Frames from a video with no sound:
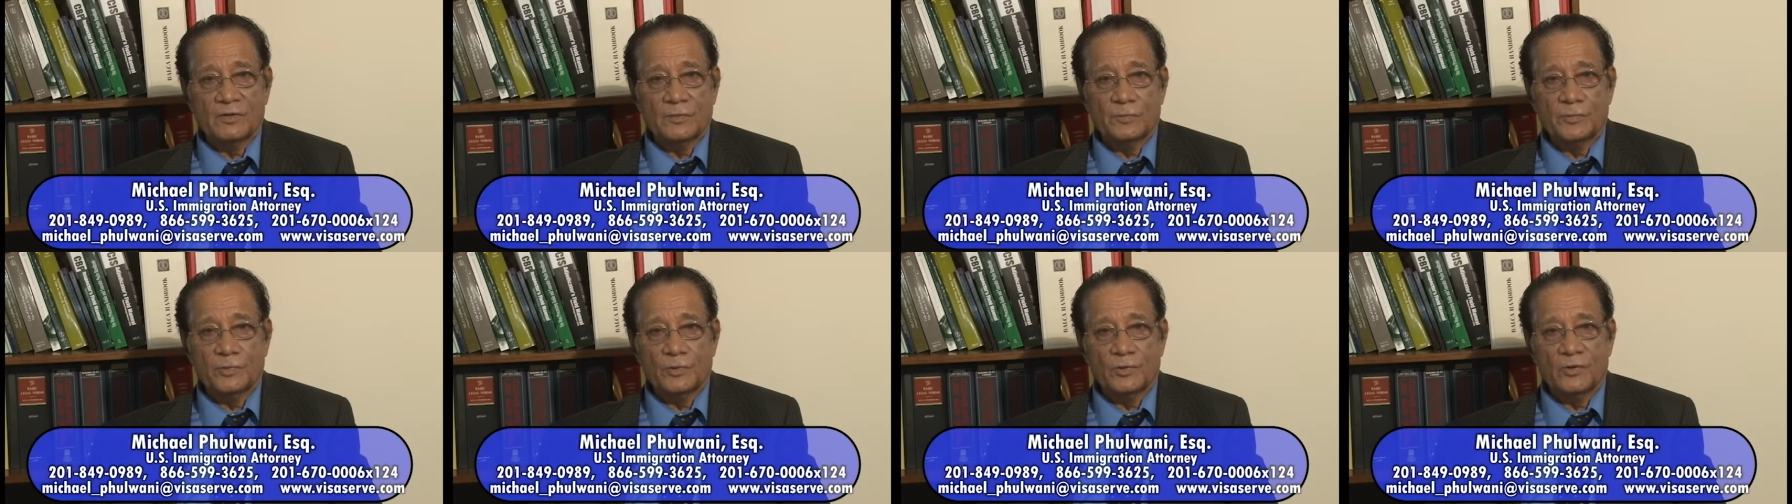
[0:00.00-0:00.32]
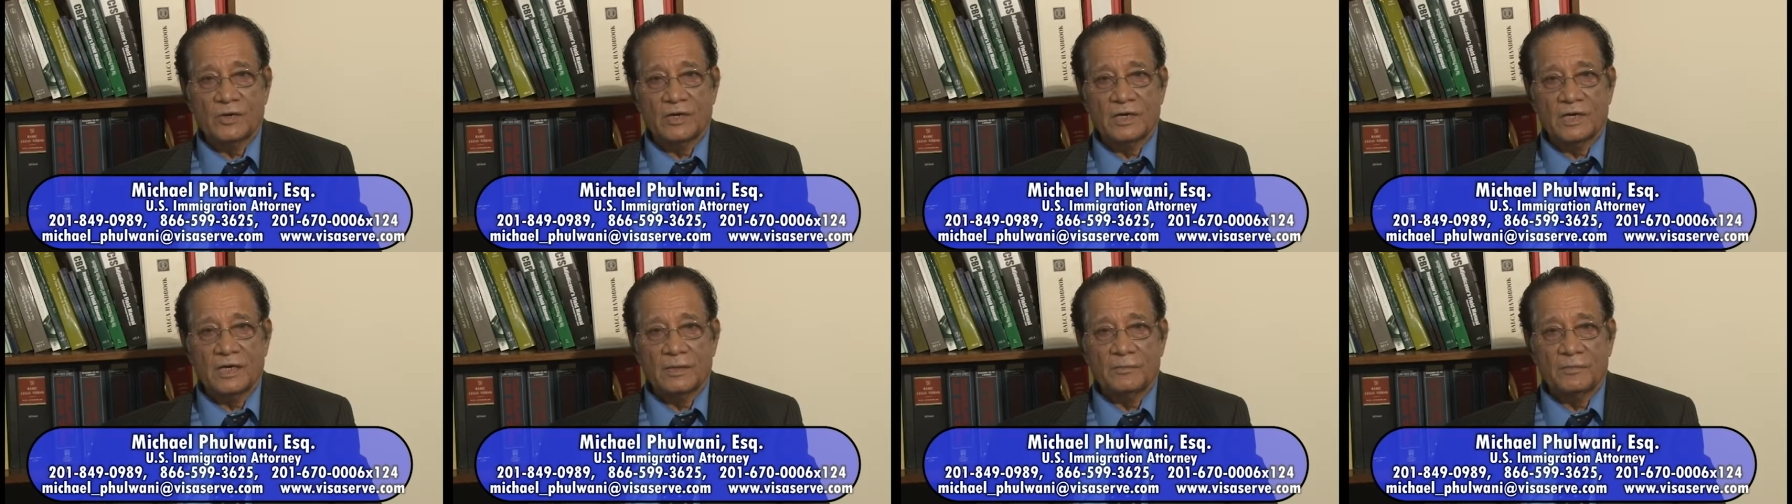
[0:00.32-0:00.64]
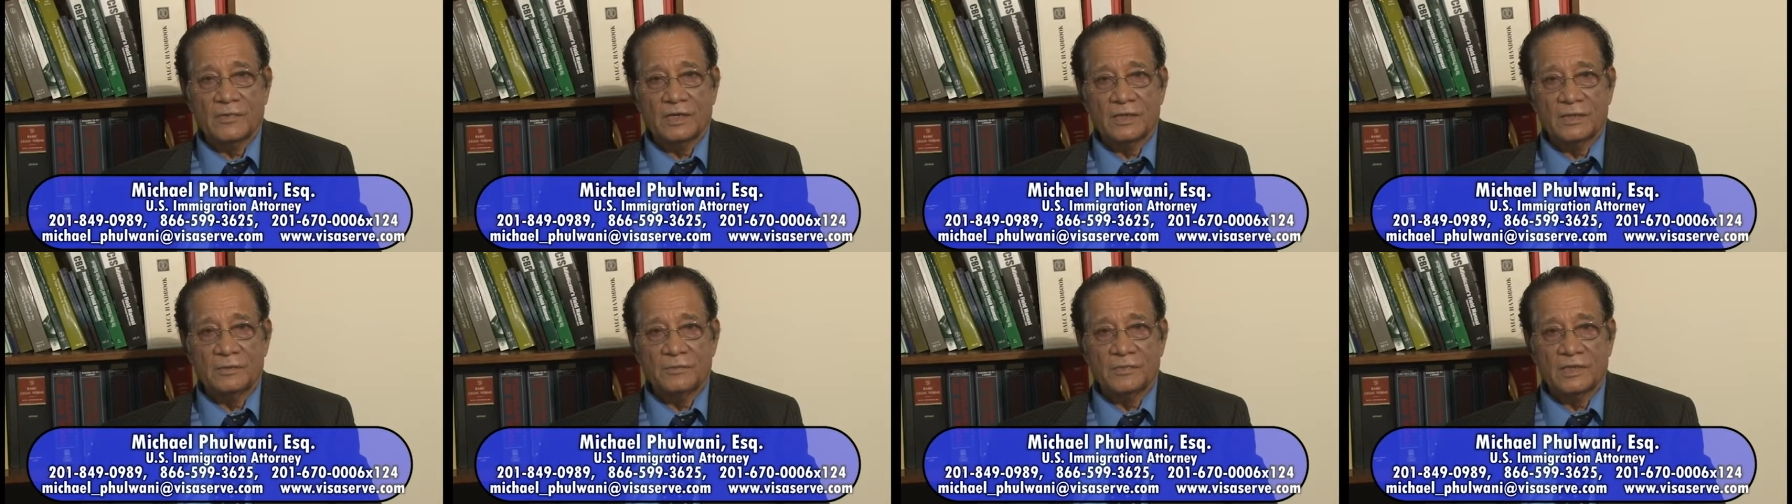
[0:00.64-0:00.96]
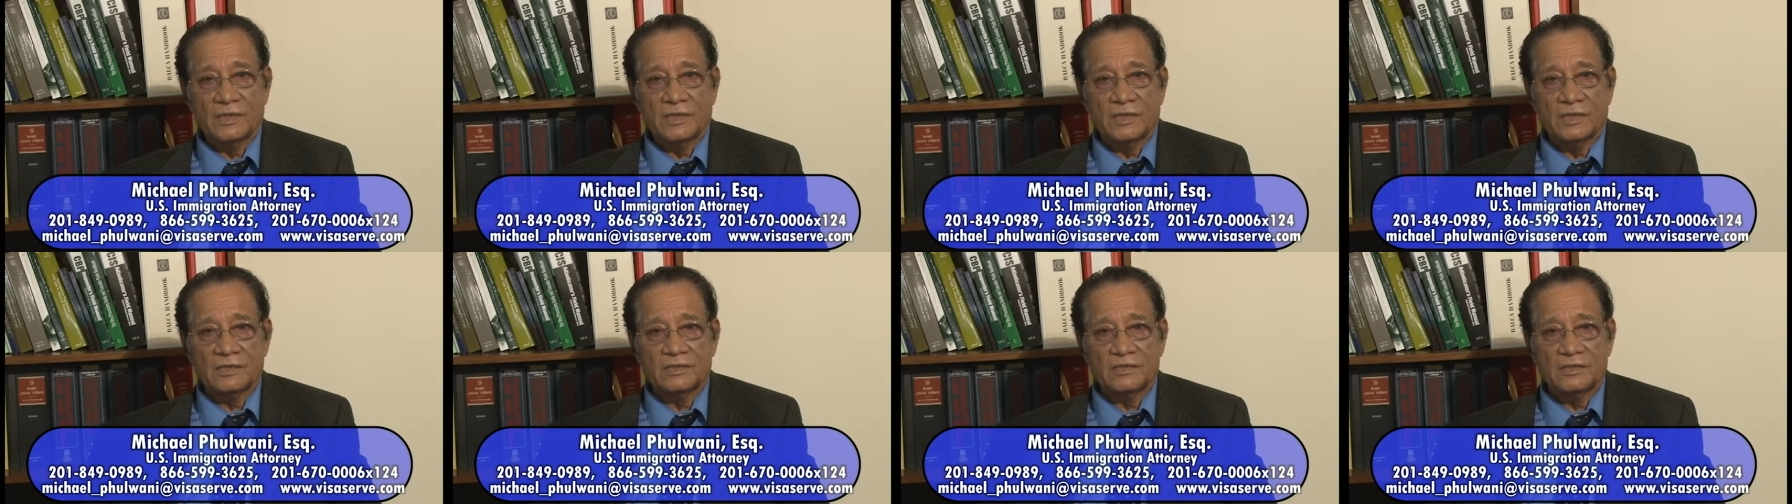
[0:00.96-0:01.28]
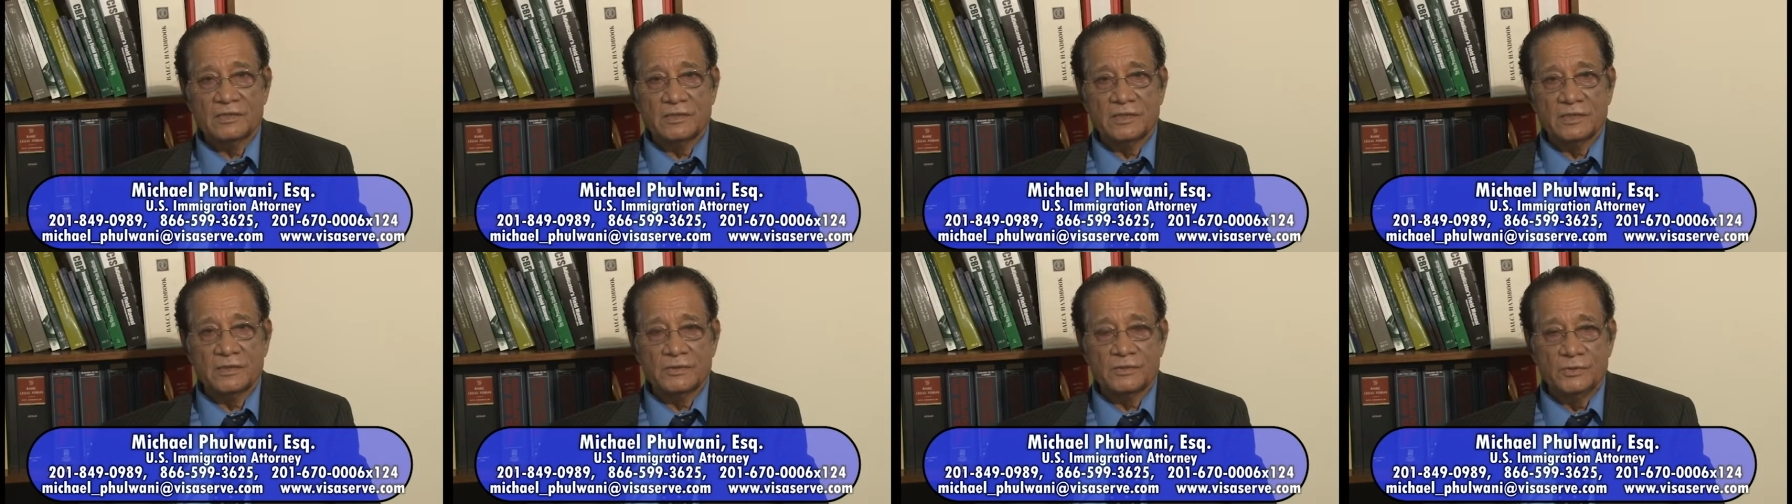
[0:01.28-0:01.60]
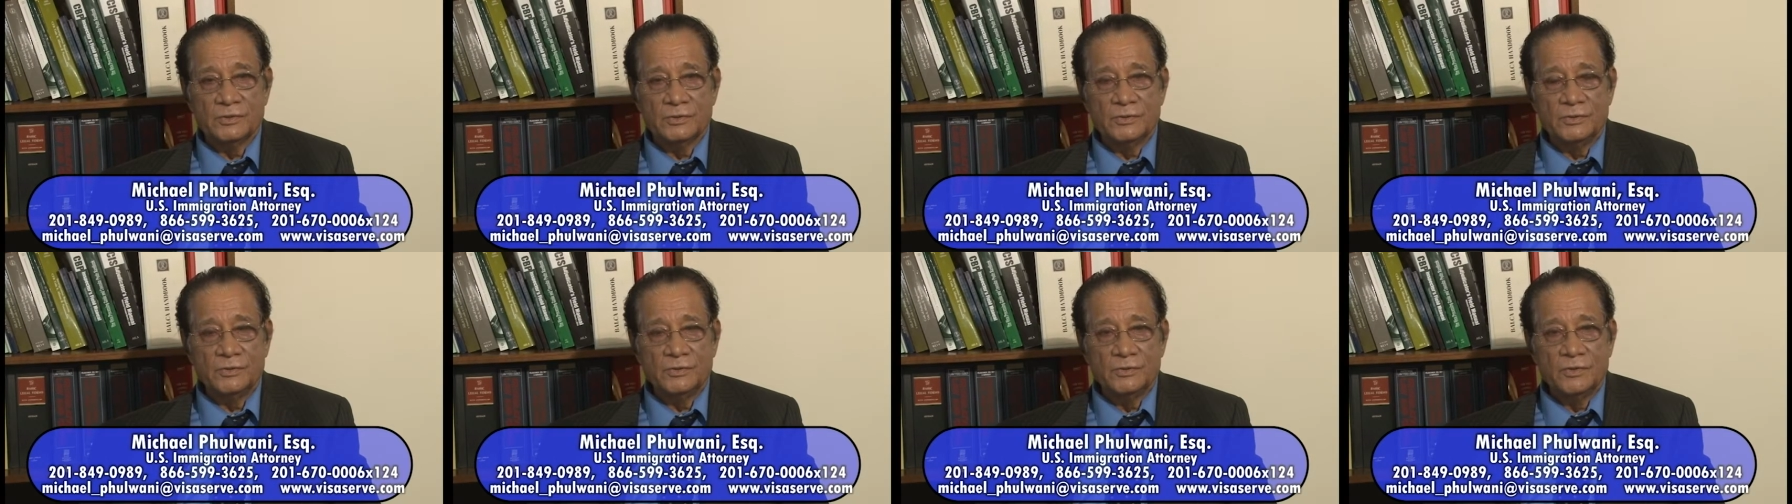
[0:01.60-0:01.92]
our program on immigration and
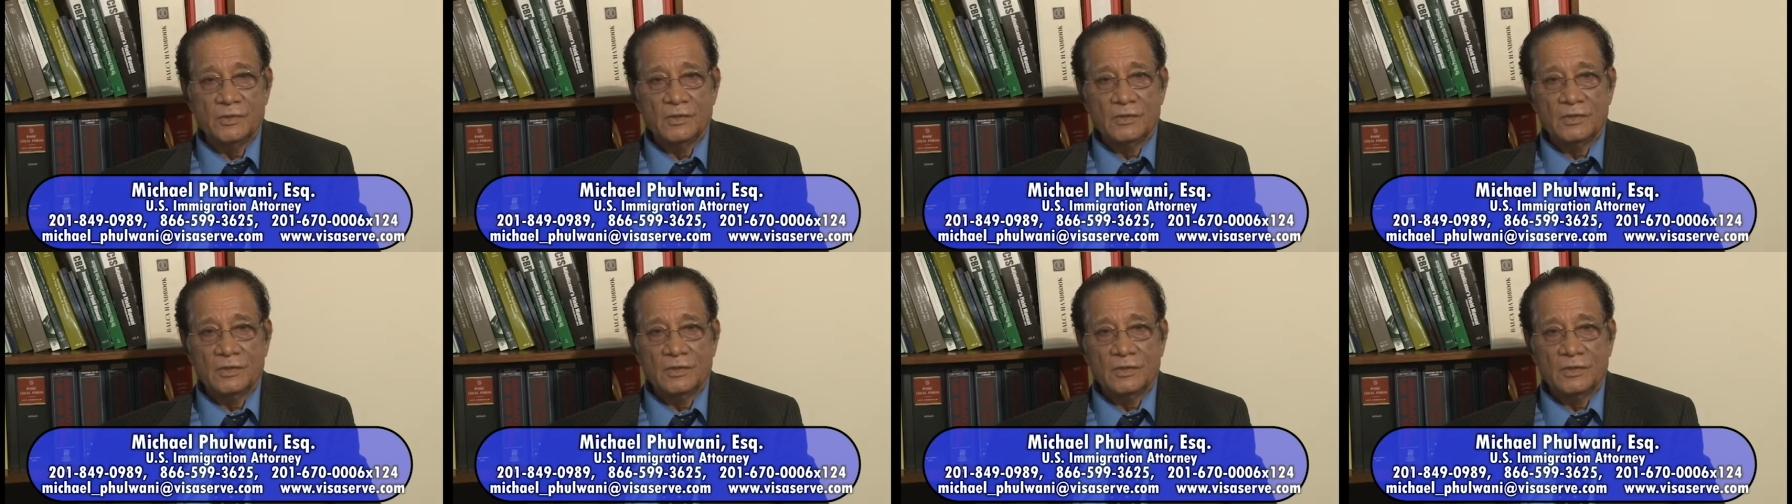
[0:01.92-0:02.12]
you